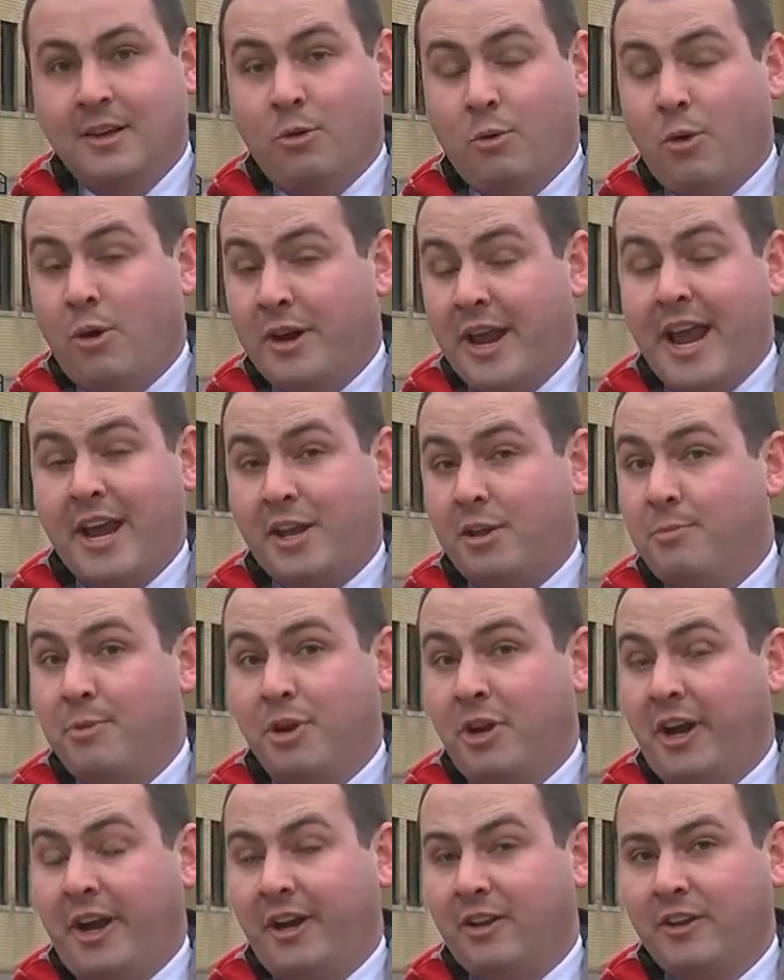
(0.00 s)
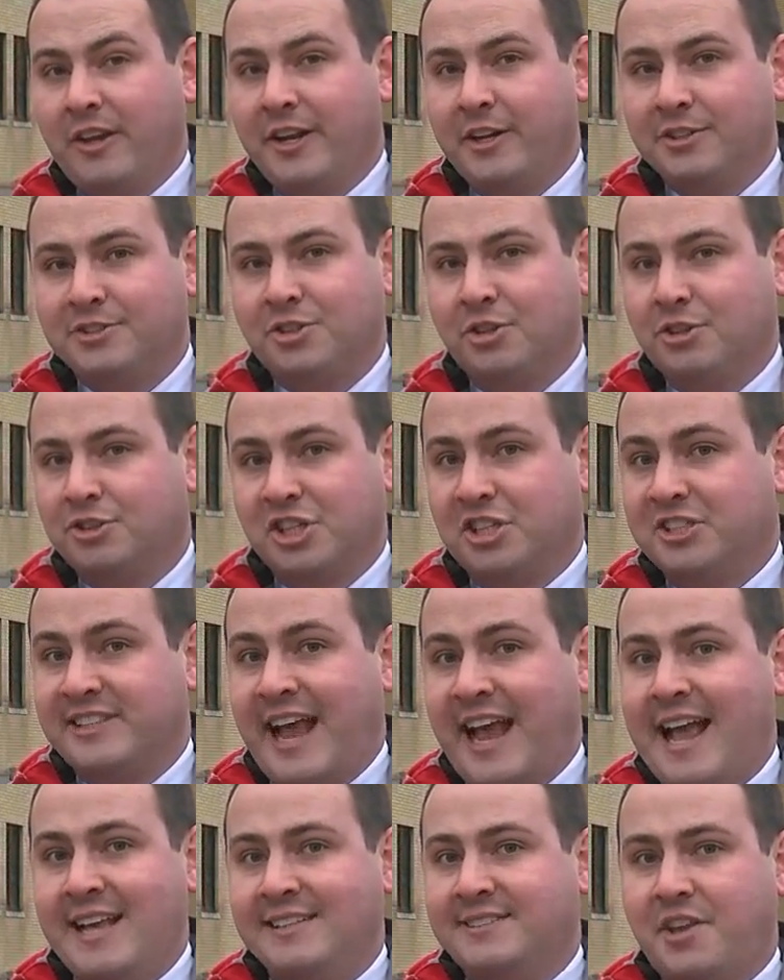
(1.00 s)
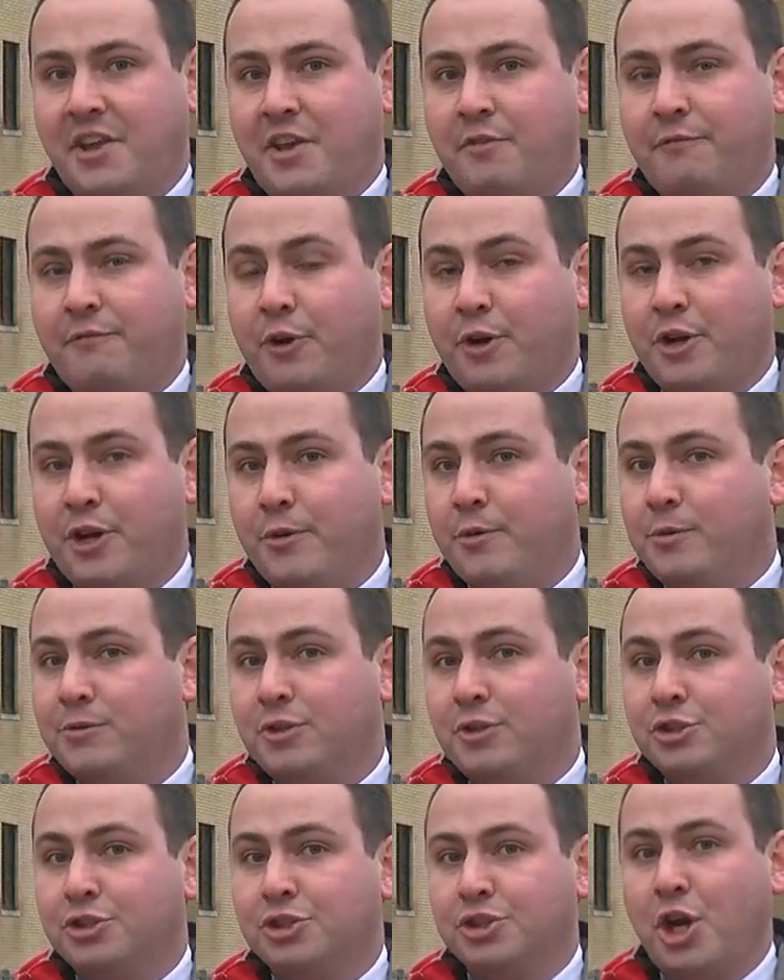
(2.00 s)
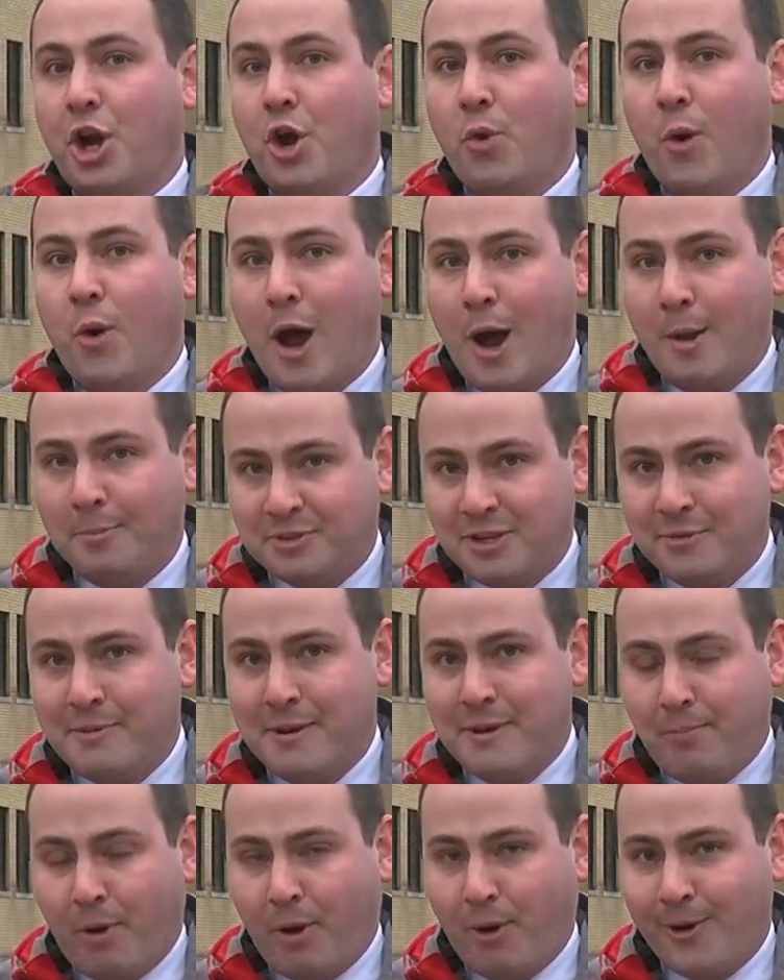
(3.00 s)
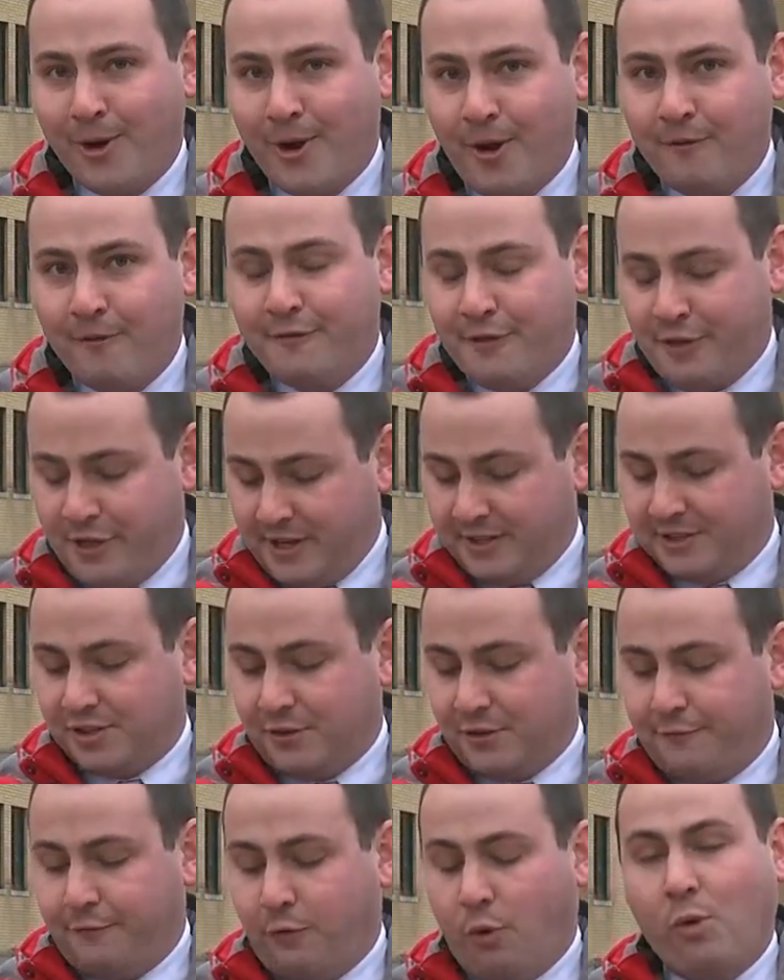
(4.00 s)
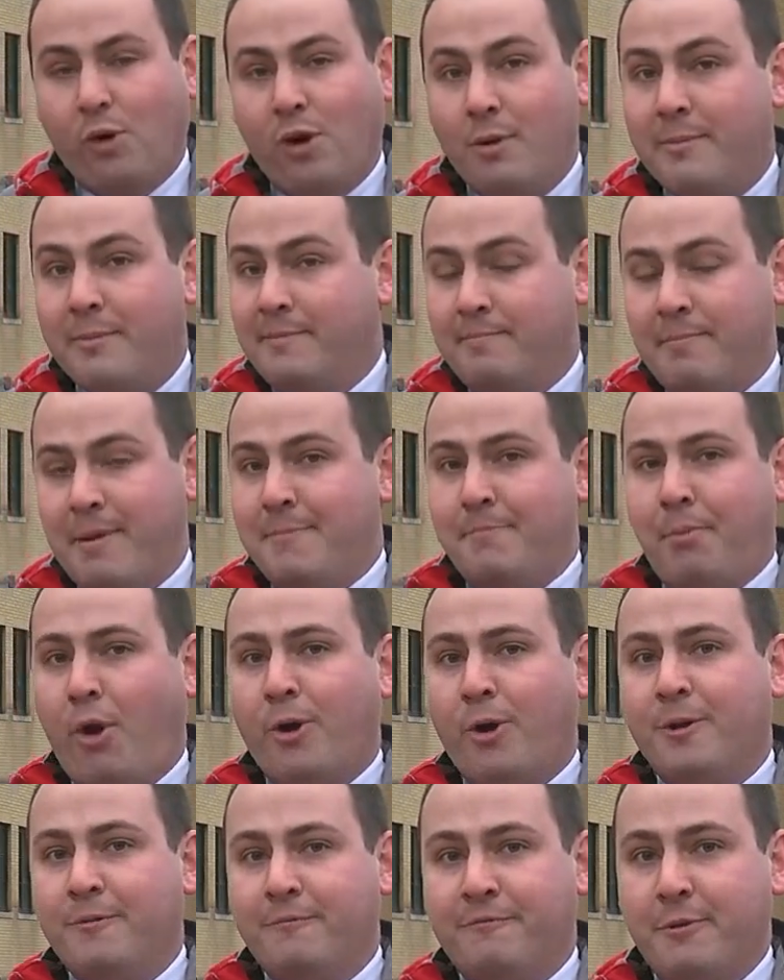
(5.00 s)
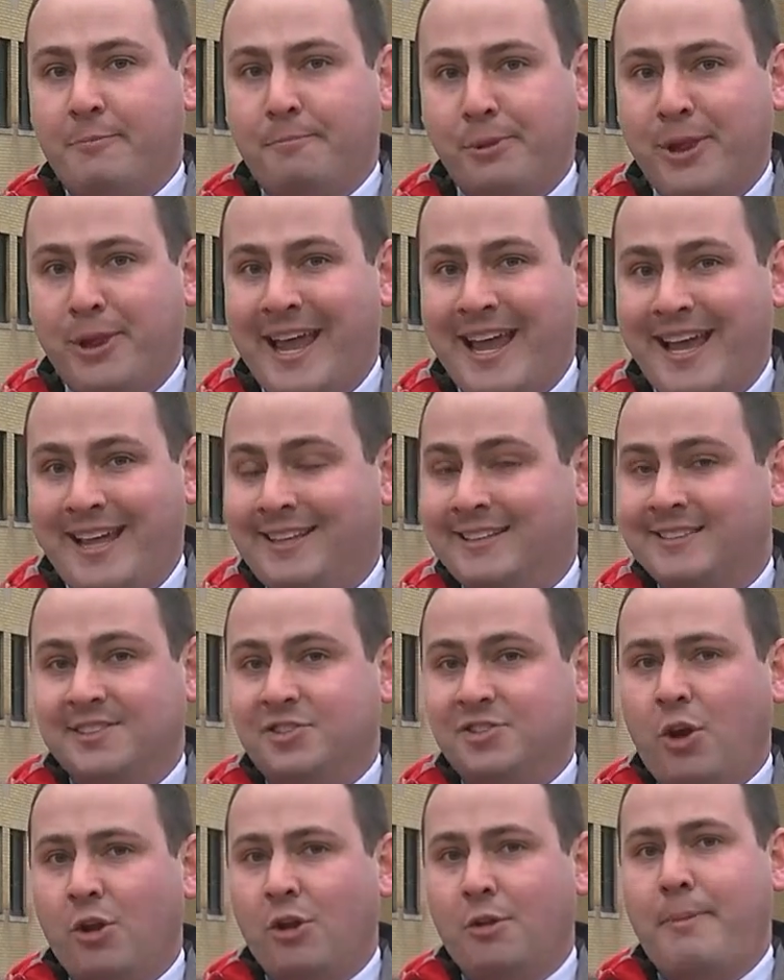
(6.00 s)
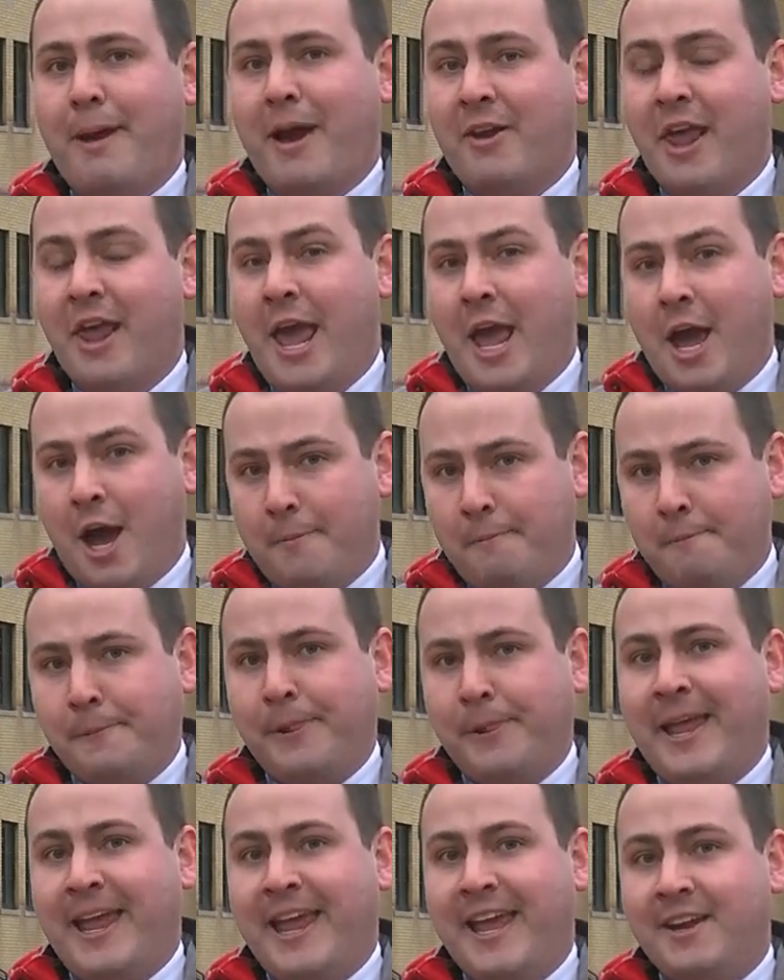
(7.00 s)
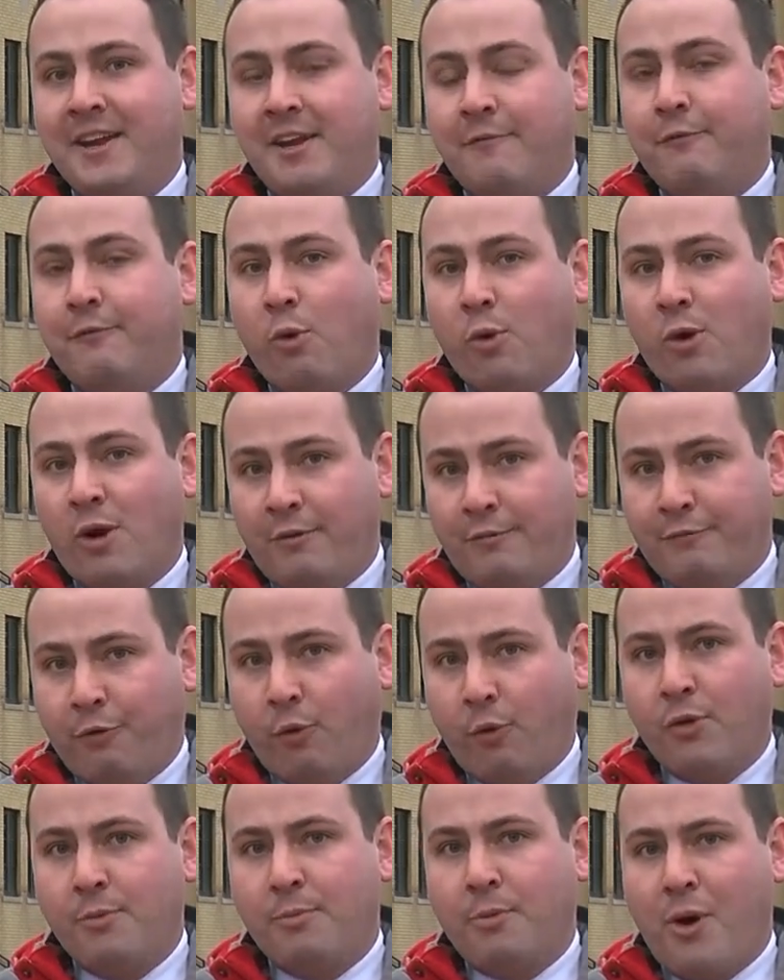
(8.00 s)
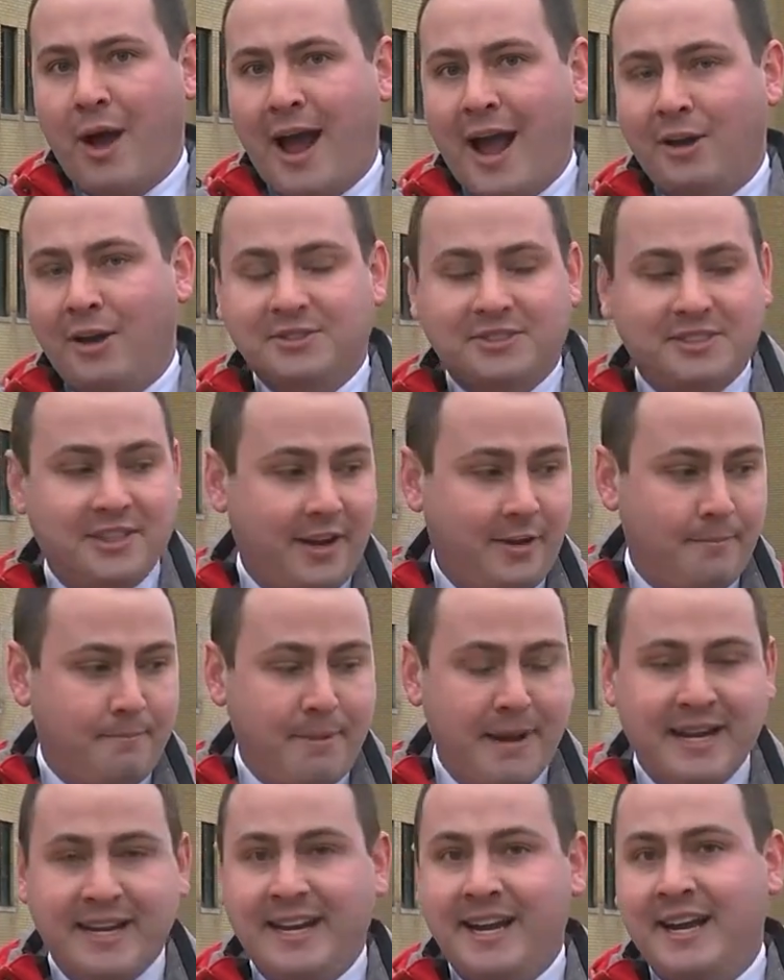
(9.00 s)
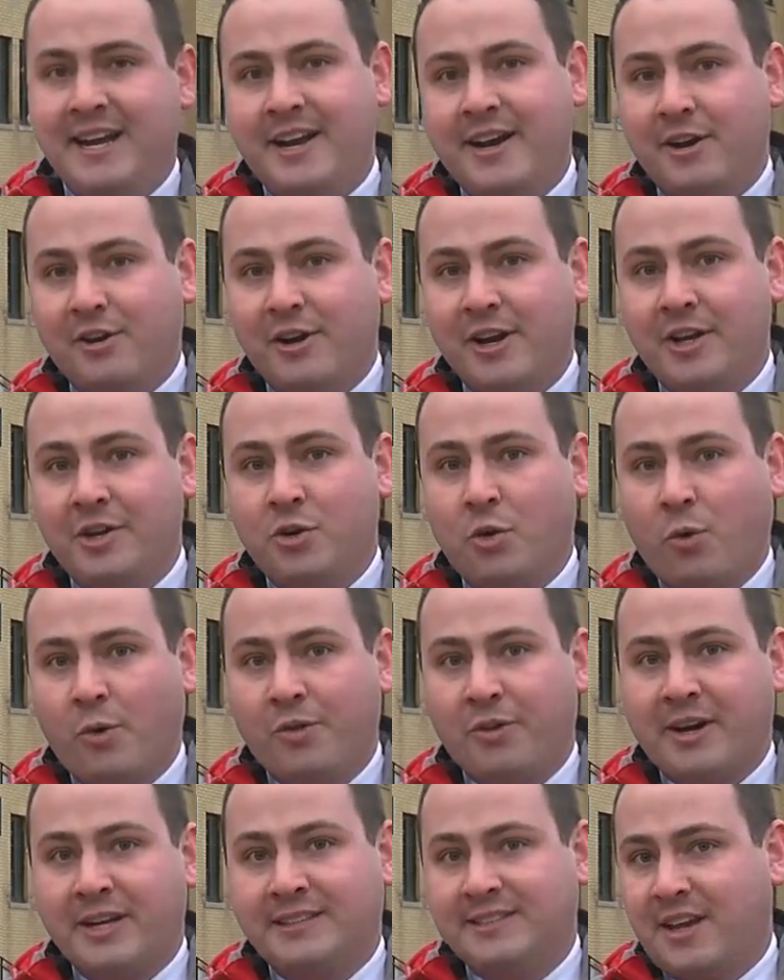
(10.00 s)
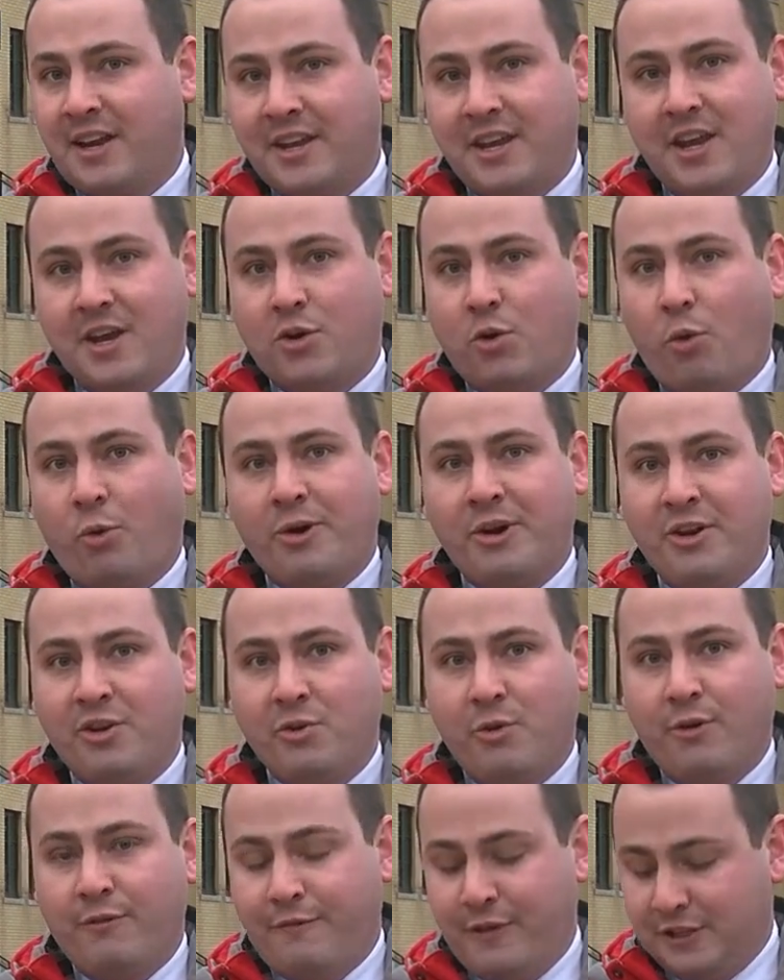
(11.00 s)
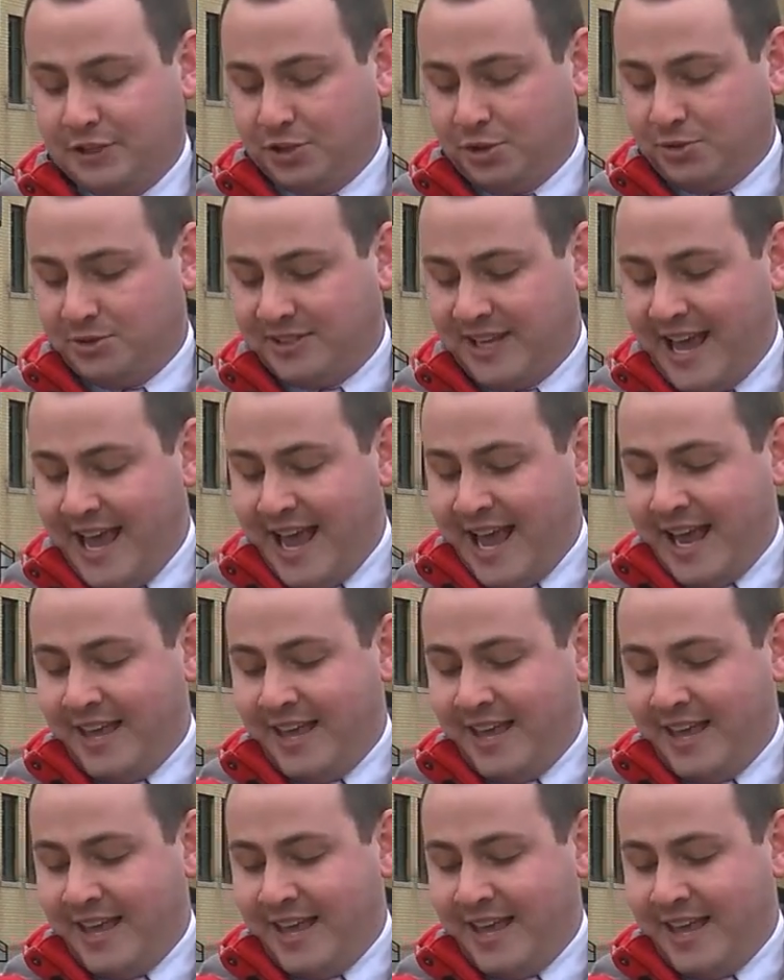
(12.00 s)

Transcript: Well, yeah, community leaders are just asking for you to show up to be part of this forum and be part of the plan. This is all about a plan for affordable housing, a big need here in northern Kentucky, according to officials.